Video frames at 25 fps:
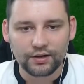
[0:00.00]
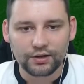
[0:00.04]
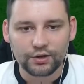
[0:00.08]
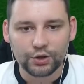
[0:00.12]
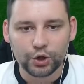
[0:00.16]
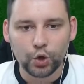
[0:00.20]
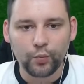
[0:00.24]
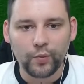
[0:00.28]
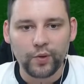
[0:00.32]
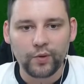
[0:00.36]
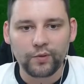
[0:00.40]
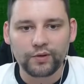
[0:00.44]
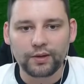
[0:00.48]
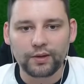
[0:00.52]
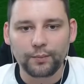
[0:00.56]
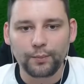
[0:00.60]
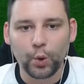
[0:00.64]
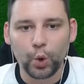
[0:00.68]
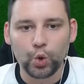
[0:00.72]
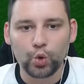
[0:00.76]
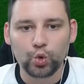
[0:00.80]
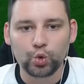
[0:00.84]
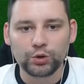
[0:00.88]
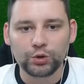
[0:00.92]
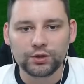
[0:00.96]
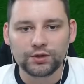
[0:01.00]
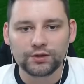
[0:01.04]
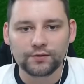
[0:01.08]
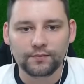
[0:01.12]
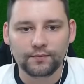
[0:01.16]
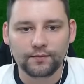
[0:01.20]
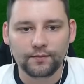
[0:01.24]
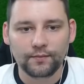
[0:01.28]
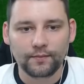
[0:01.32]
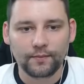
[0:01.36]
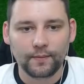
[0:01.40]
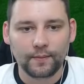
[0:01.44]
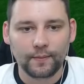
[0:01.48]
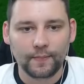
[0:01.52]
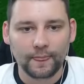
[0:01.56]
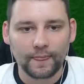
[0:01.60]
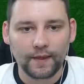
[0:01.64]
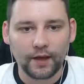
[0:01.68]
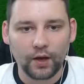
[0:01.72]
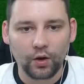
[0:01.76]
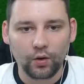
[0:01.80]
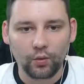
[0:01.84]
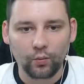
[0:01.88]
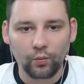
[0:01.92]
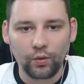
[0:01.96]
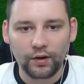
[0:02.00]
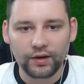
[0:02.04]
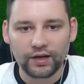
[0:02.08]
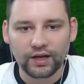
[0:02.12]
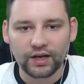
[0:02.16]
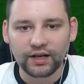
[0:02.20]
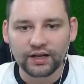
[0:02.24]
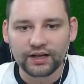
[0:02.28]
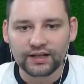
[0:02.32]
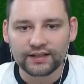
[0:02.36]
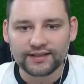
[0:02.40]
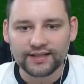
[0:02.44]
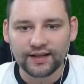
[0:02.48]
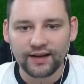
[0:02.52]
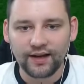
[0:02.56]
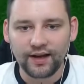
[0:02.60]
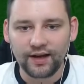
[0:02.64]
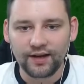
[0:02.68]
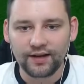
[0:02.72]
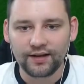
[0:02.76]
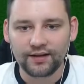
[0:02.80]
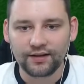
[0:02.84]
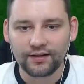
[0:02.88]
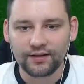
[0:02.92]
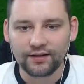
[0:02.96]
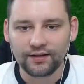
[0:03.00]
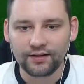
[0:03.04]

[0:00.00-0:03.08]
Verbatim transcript: shoot me with the balloons. Whoa, you got a guitar?